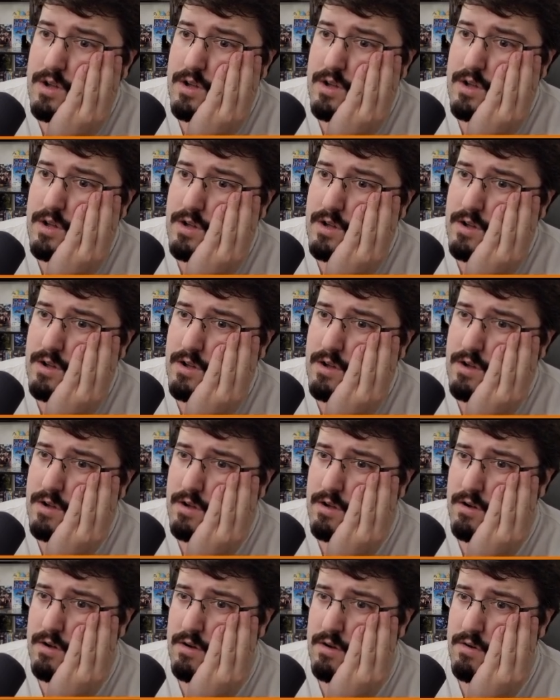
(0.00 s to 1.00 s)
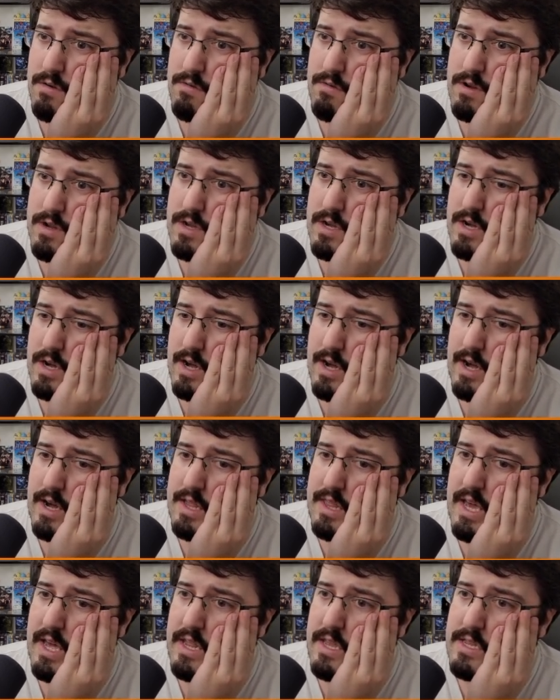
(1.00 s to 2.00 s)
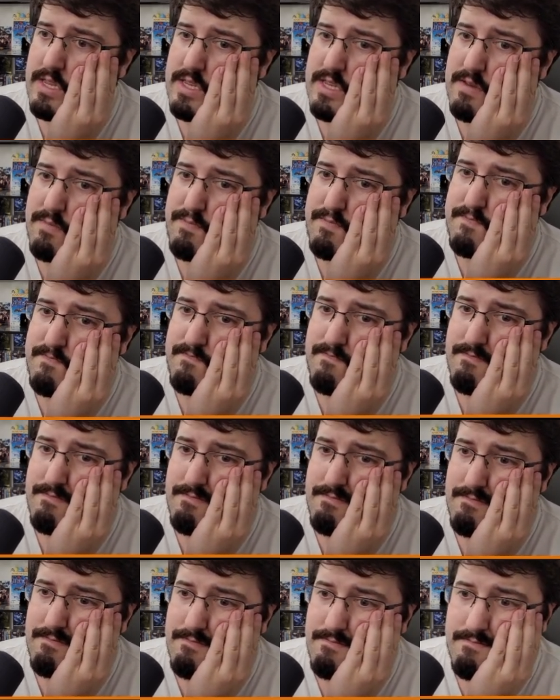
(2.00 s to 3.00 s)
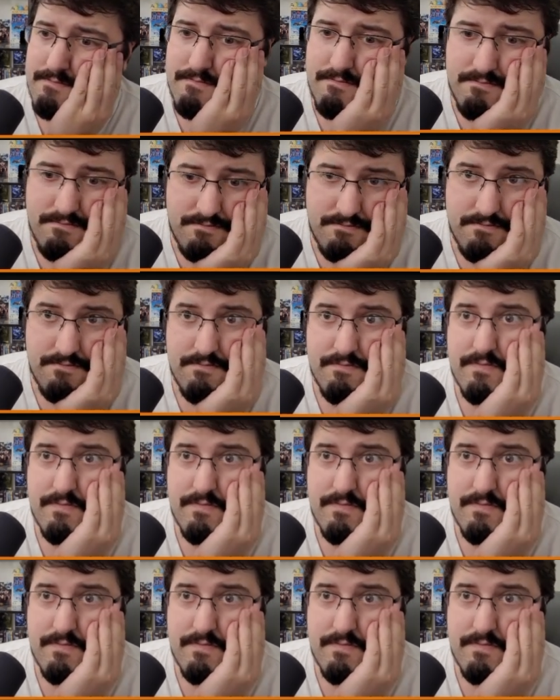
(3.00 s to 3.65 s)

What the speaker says: Oh, God. That is... I